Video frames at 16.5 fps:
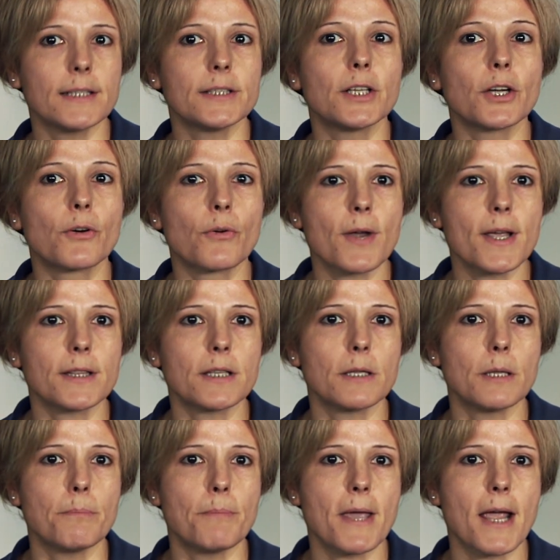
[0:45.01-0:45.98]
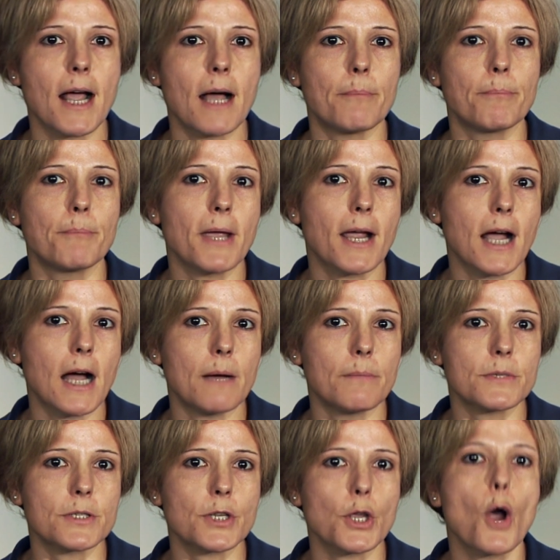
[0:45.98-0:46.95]
the greater the pay gap
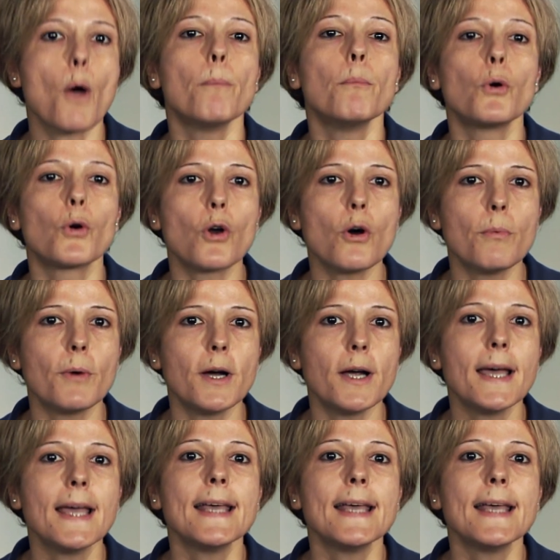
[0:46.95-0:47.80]
becomes. Moreover,